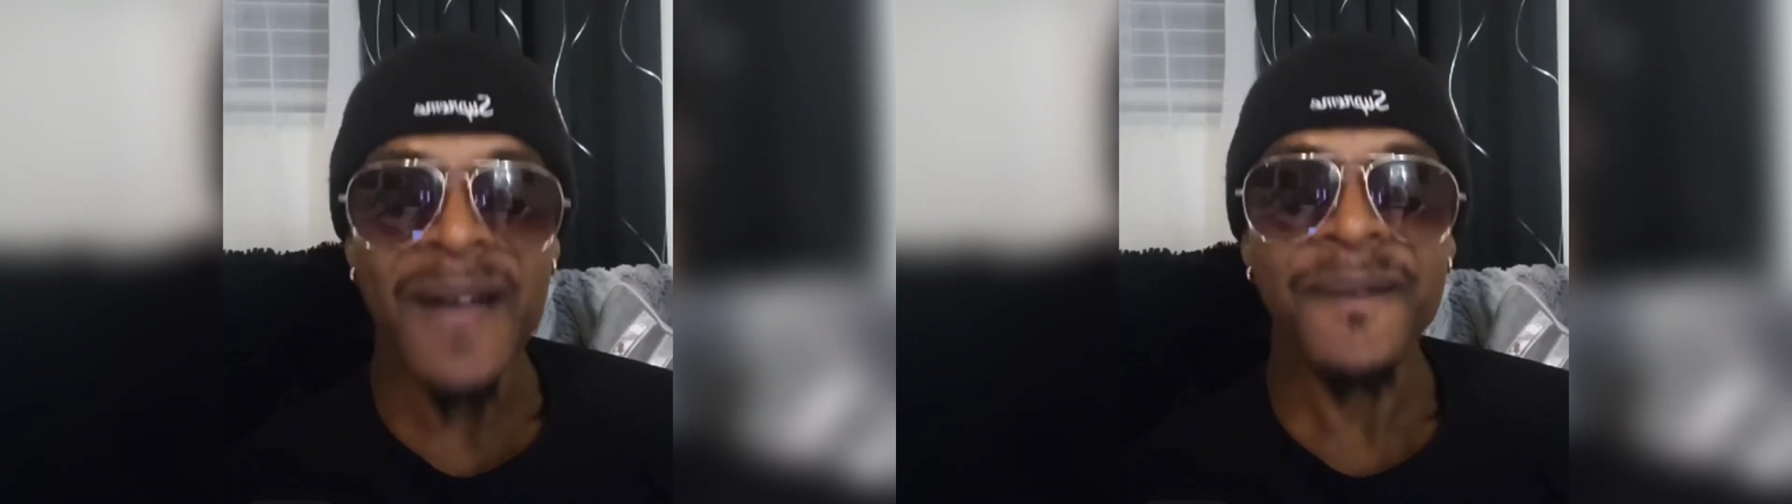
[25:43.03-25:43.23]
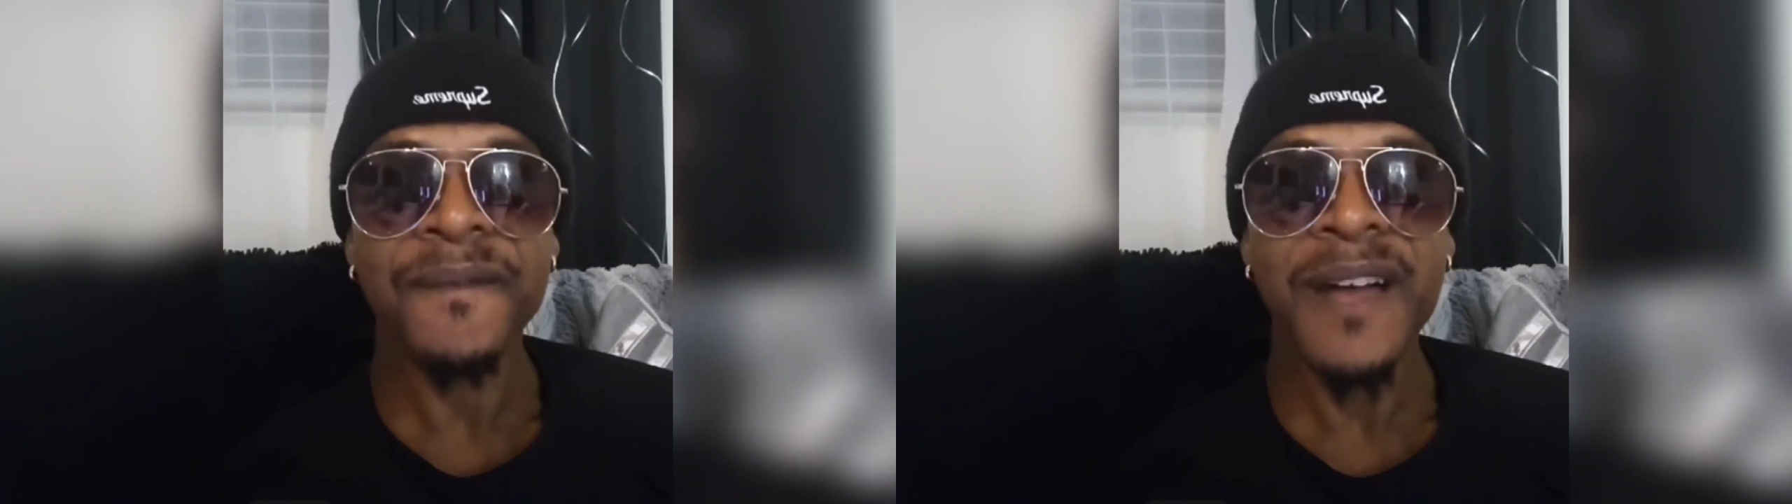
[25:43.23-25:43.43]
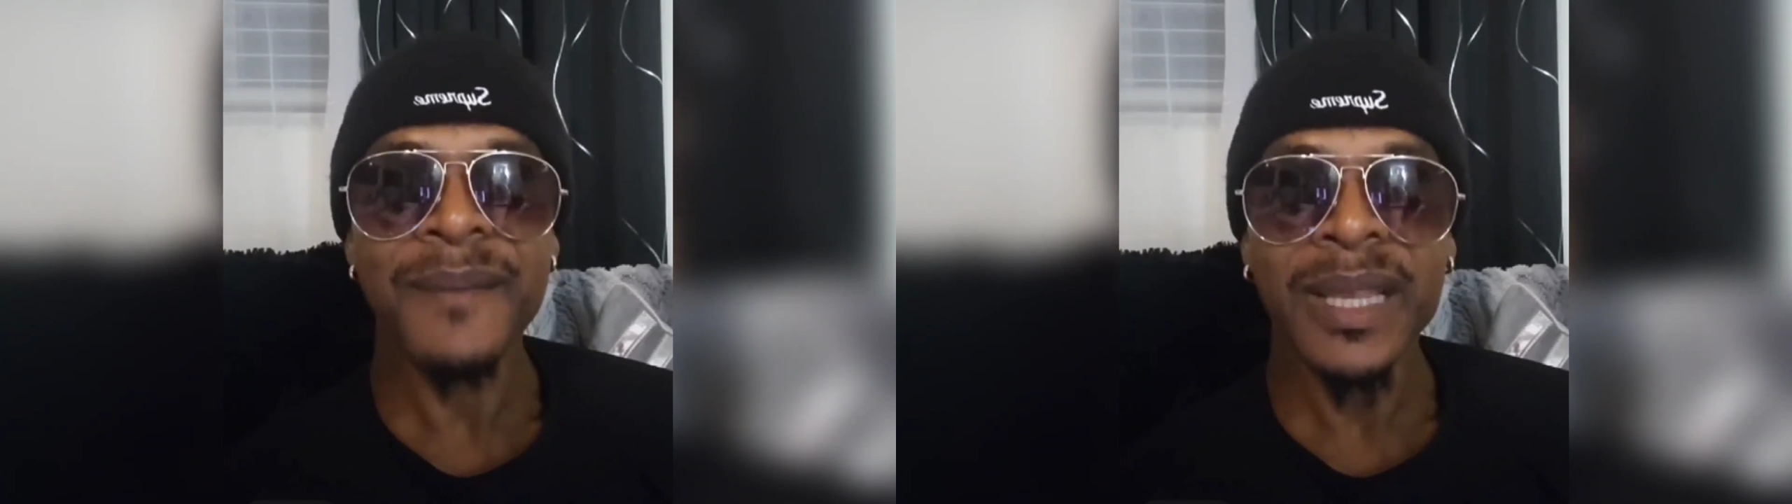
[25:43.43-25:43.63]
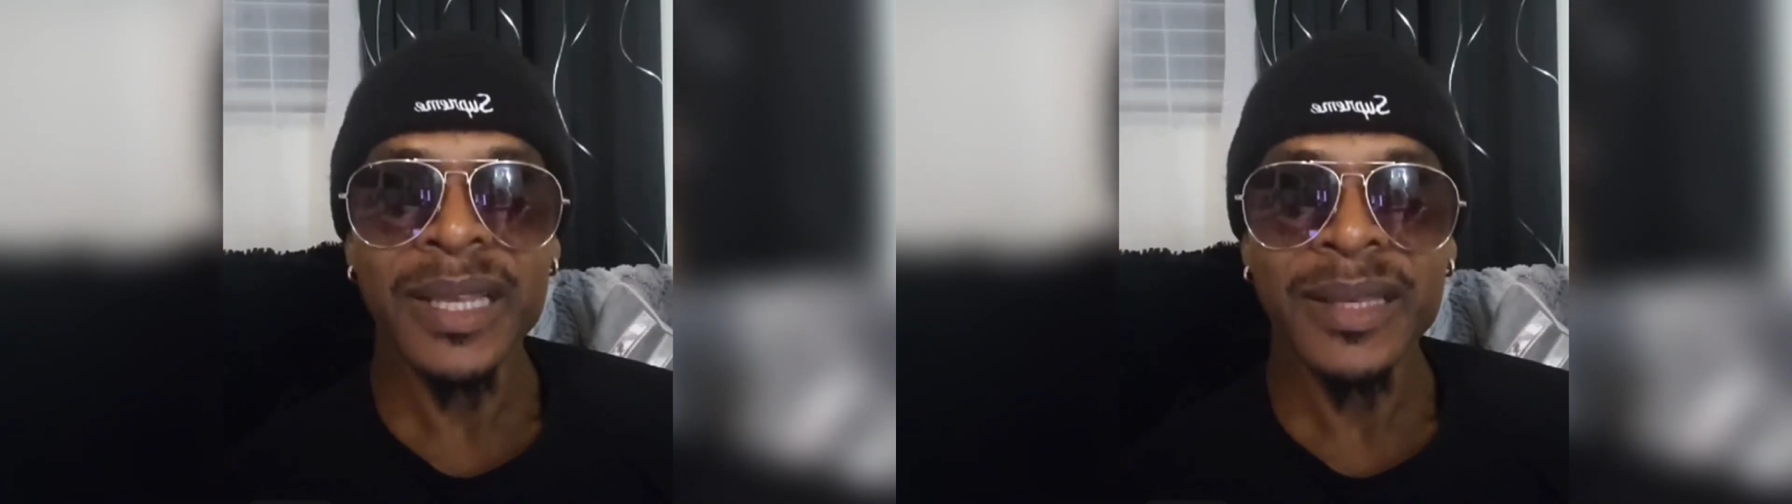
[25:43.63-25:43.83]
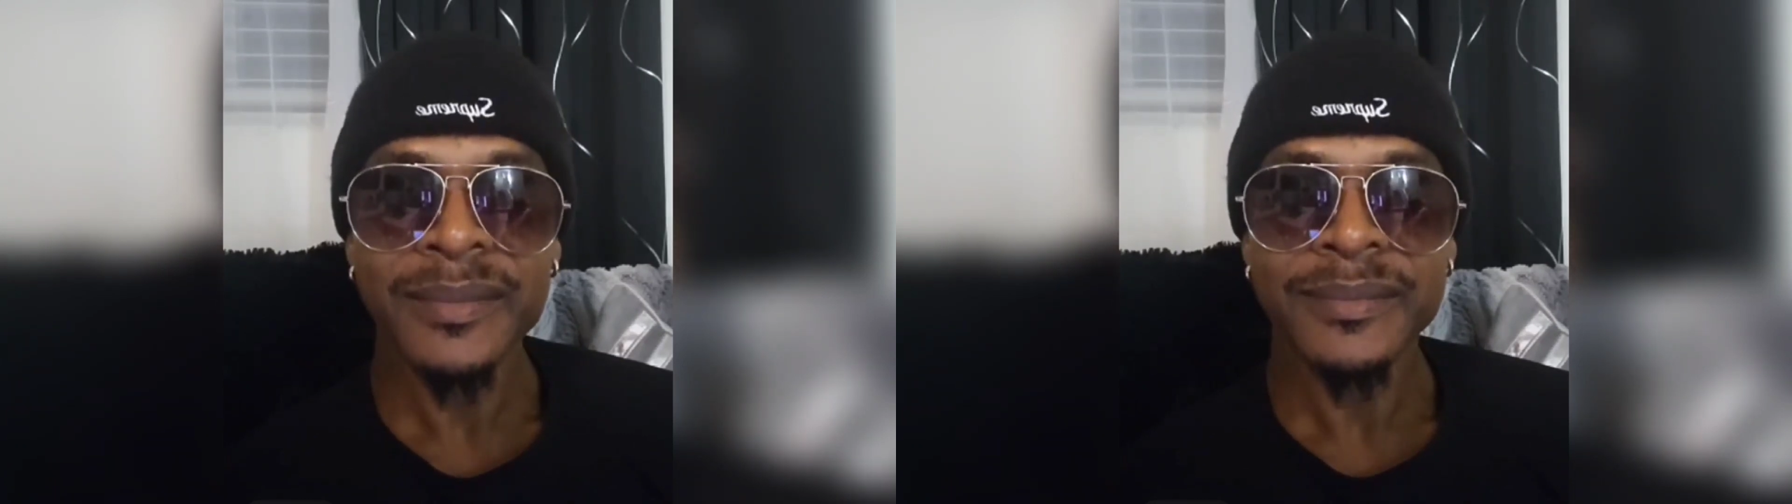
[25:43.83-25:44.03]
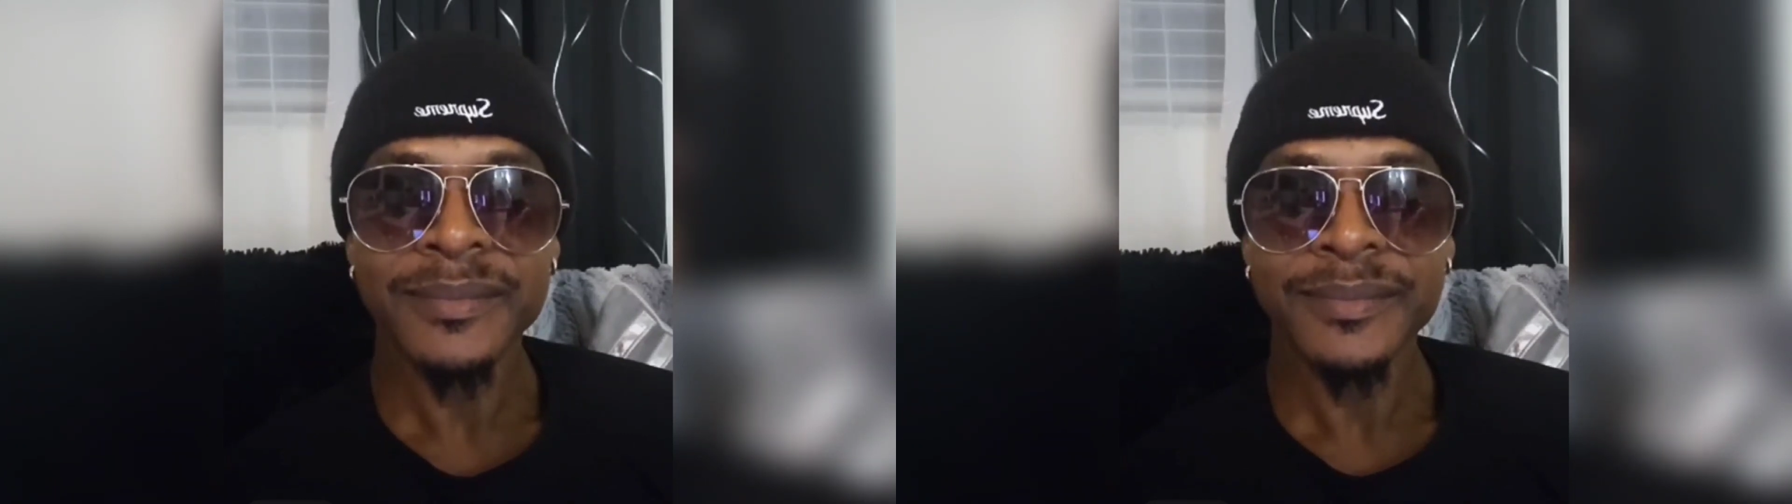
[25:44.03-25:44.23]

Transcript: and family.